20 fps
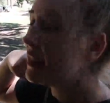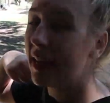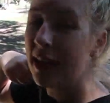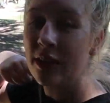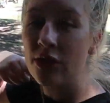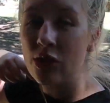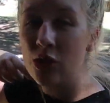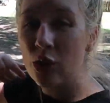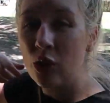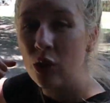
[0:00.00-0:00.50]

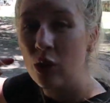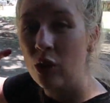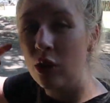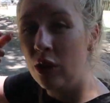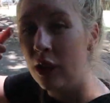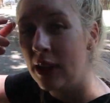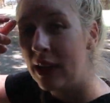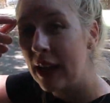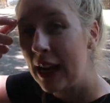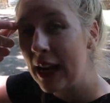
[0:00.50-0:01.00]
second
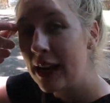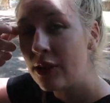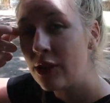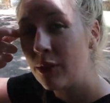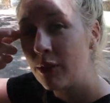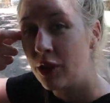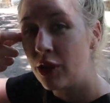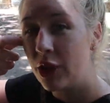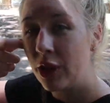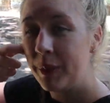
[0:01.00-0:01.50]
school
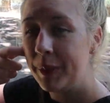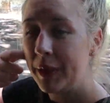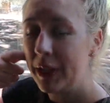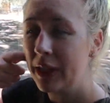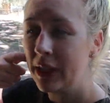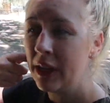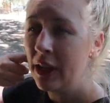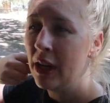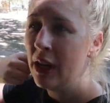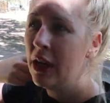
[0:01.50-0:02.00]
classroom she
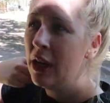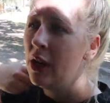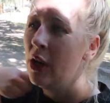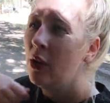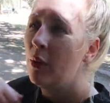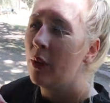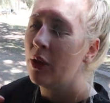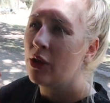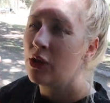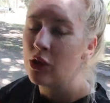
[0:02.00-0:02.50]
opened.
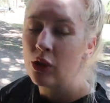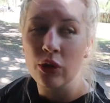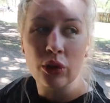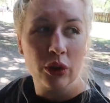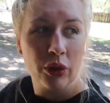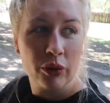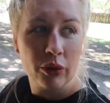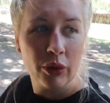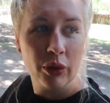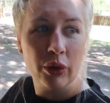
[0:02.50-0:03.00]
When the
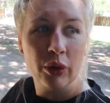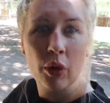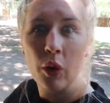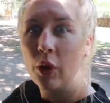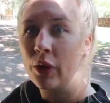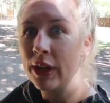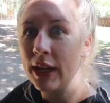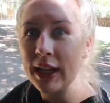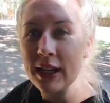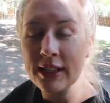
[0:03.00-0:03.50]
school grew,
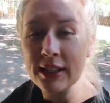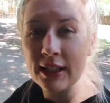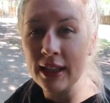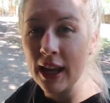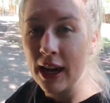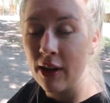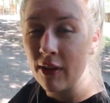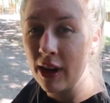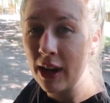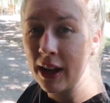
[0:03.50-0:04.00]
all the kids in
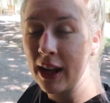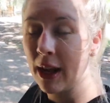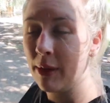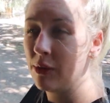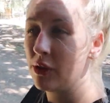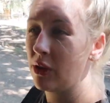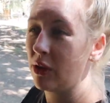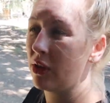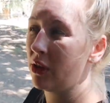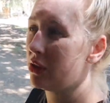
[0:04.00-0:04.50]
the area
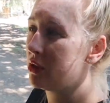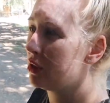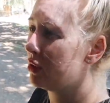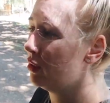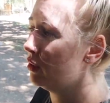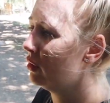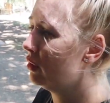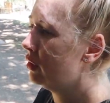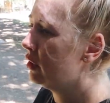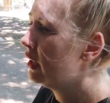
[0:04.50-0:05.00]
came to her
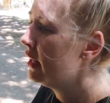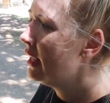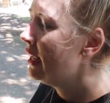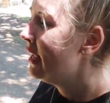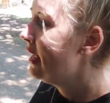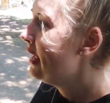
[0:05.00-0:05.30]
school.